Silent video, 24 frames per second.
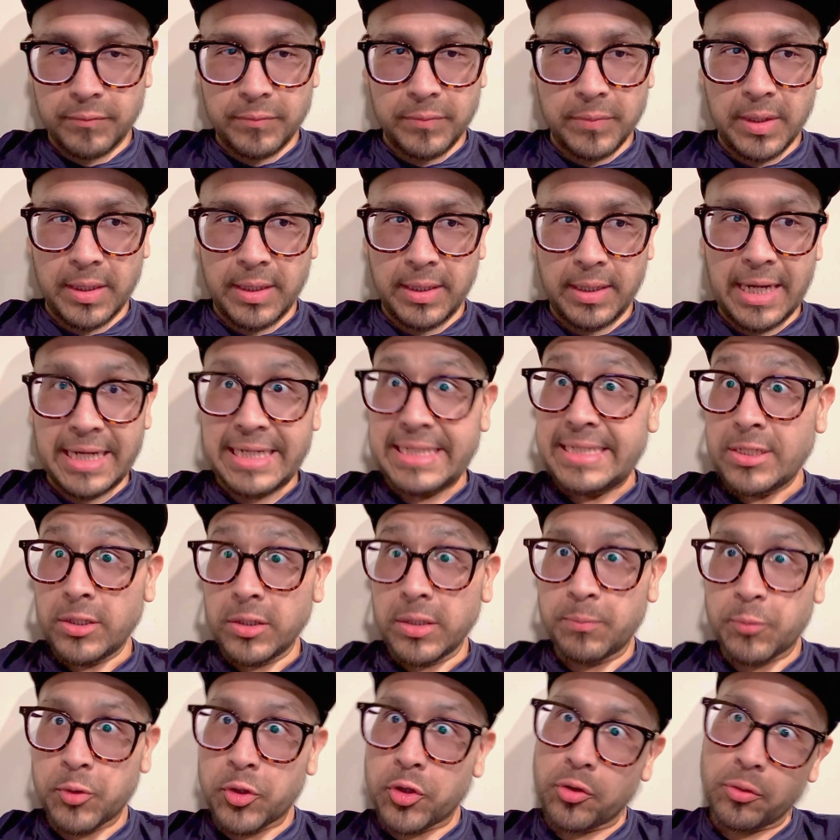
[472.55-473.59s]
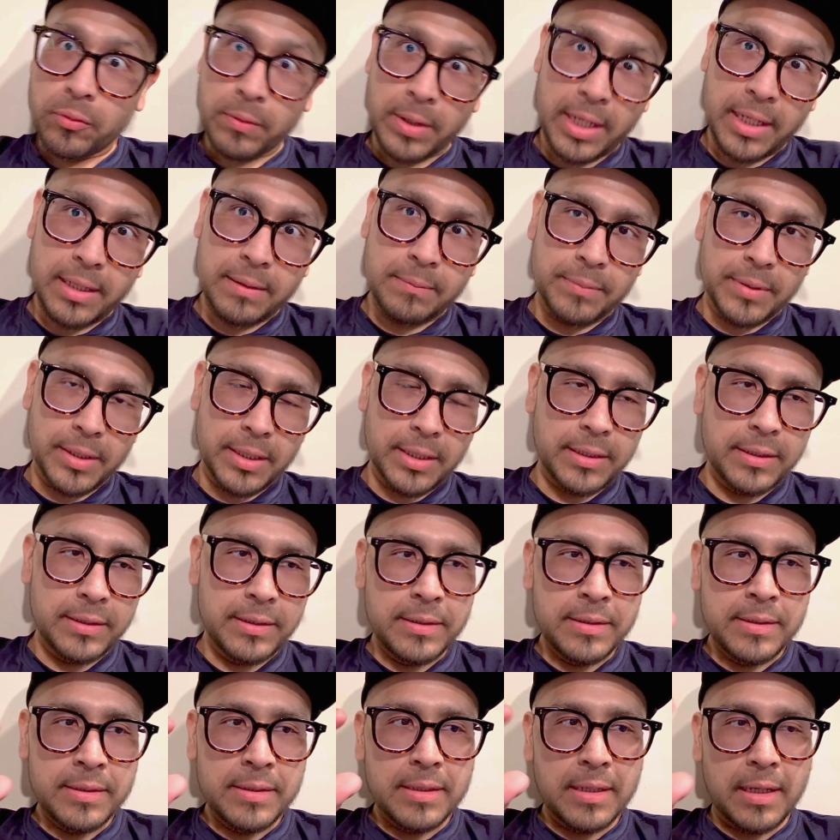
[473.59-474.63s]
ideally pureed, but
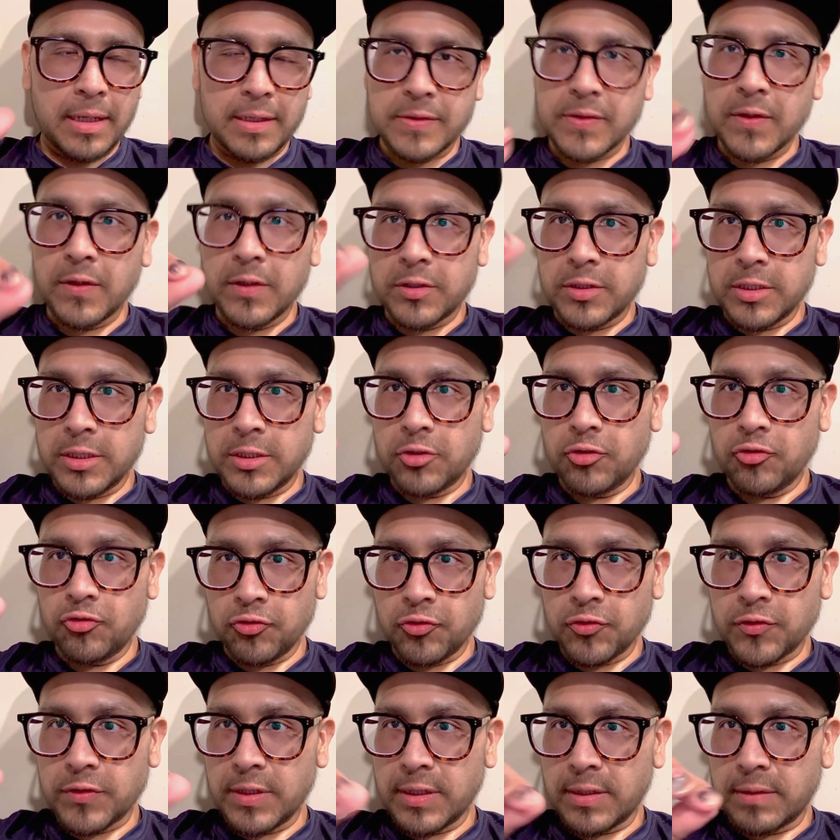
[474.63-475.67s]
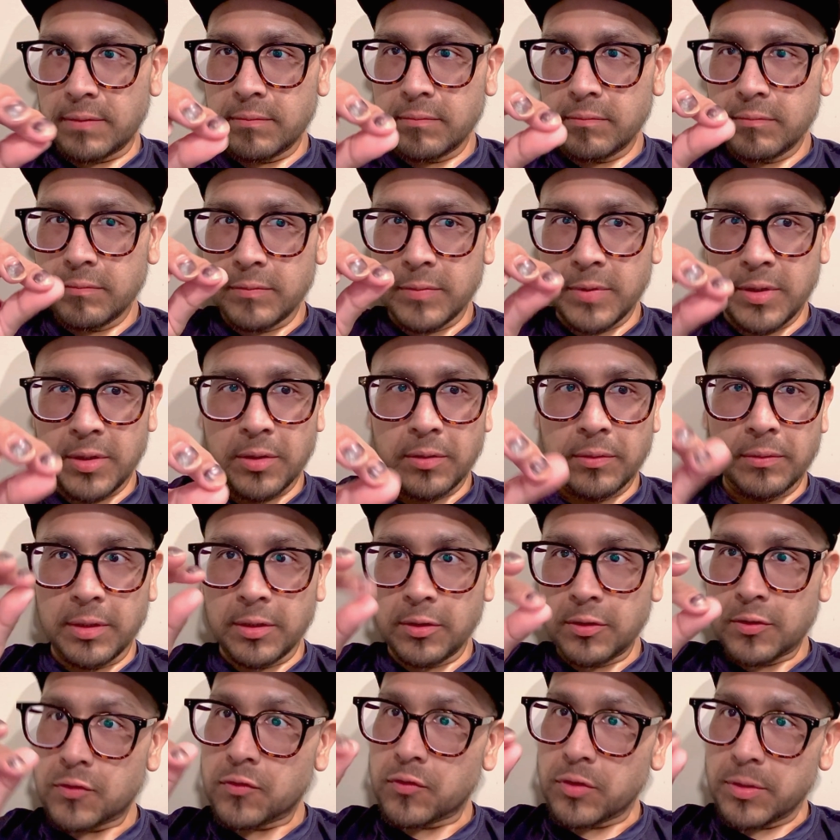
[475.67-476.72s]
I started to introduce
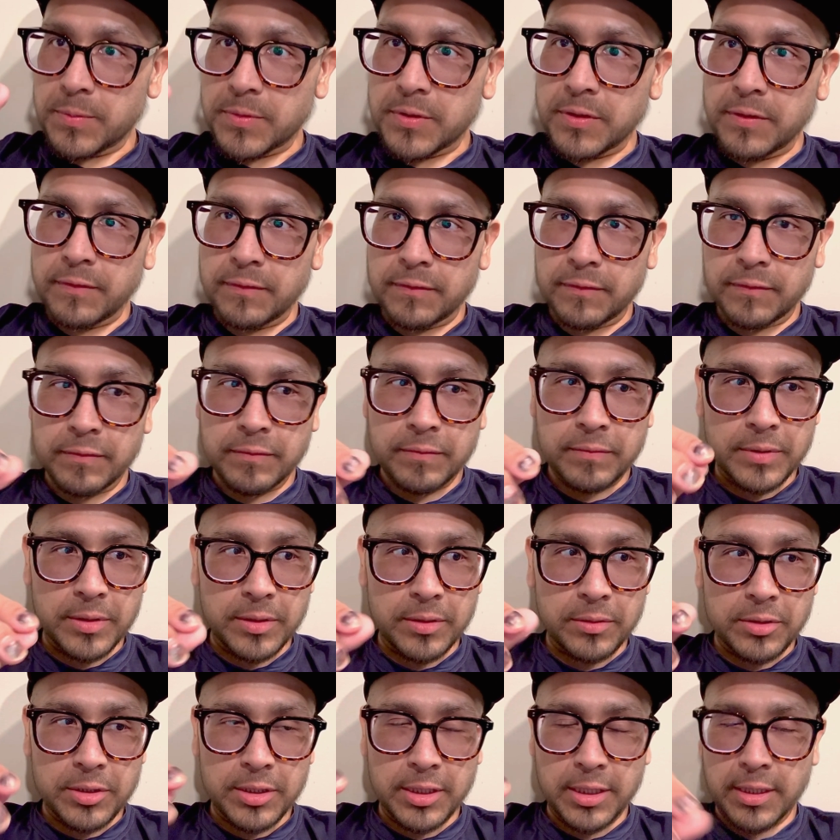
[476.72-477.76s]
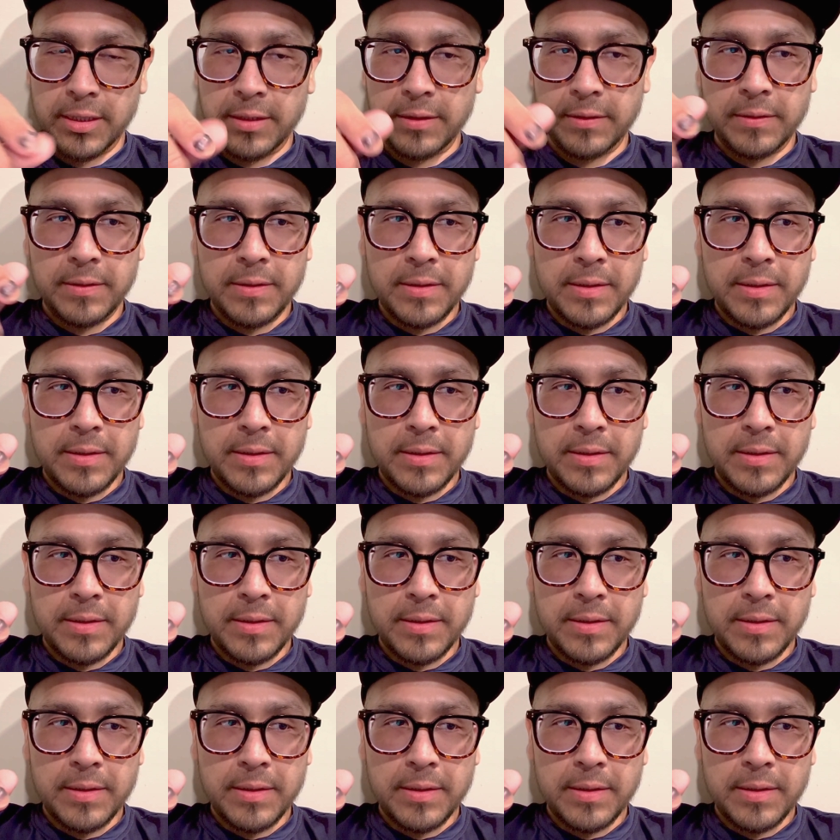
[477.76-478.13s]
little strips of chicken,